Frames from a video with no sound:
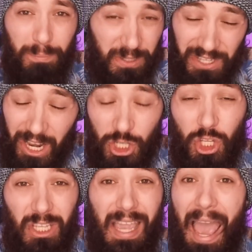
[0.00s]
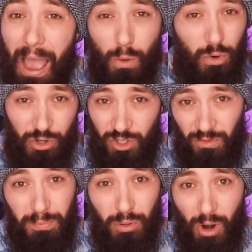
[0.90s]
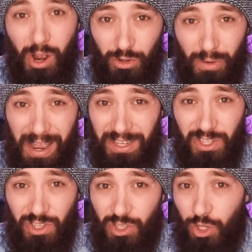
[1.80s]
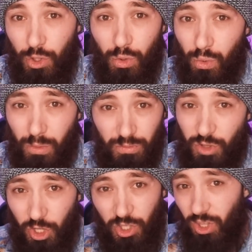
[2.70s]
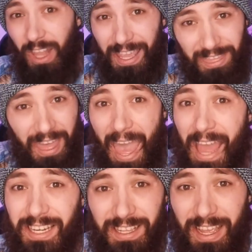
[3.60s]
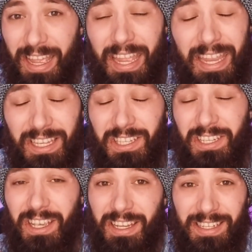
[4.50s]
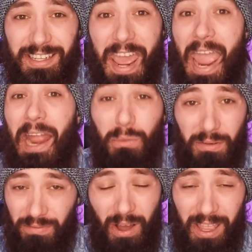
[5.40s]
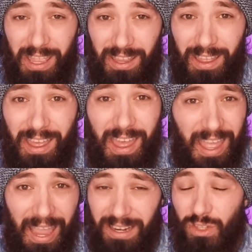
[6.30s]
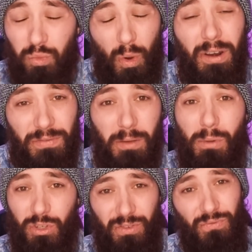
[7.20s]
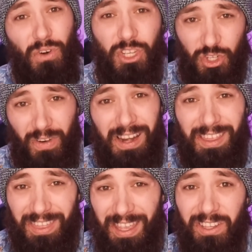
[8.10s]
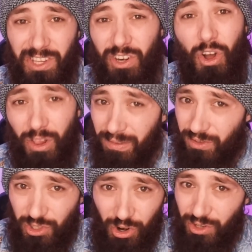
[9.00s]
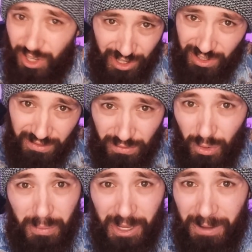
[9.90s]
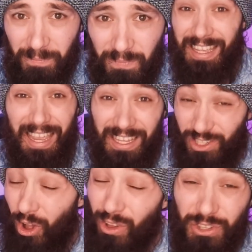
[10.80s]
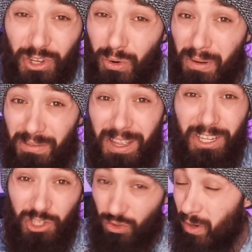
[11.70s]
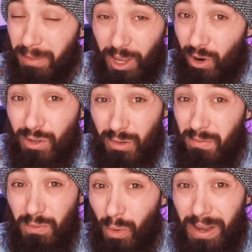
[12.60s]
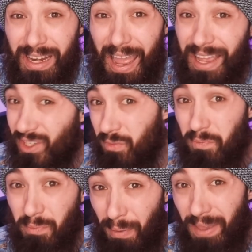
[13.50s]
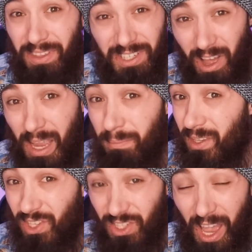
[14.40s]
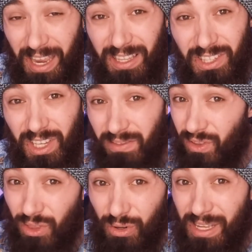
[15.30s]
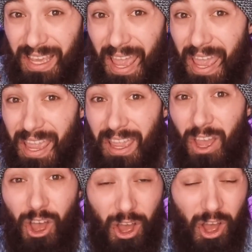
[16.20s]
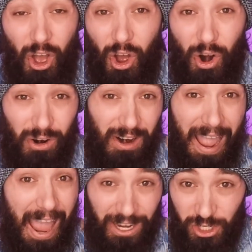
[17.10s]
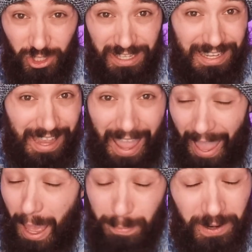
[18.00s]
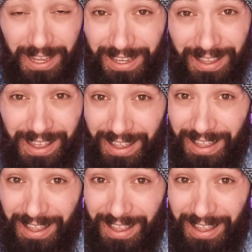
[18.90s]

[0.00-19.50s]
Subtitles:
potentially hours of progress to just like that is terrifying, and is one of the most frustrating things in all of Star Citizen for me. It's also extremely hard to avoid, as by the time the signs of a 30K are actually happening,